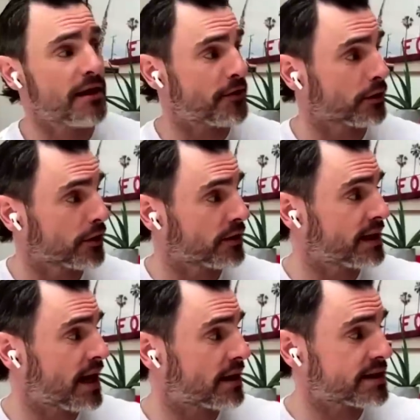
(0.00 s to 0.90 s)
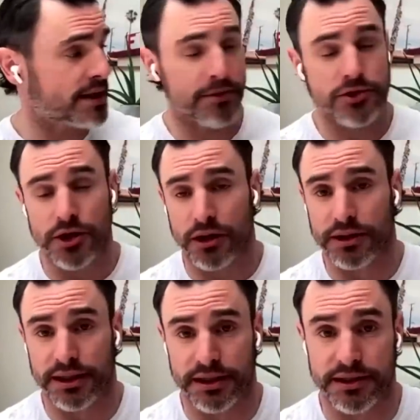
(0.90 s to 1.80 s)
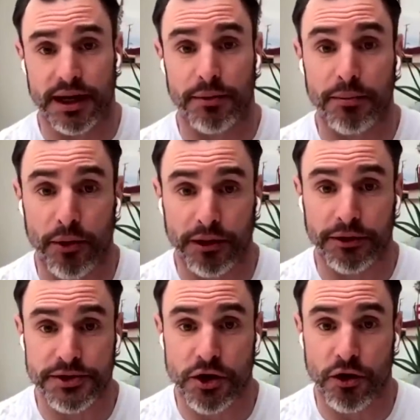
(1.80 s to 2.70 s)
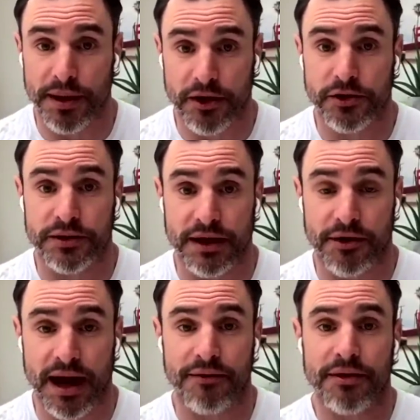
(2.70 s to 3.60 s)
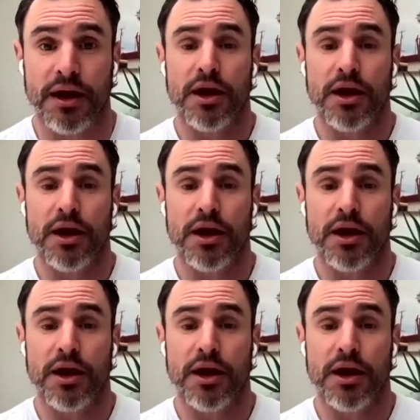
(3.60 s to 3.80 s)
If you're learning how to temper chocolate in a double boiler as a home baker, you never have.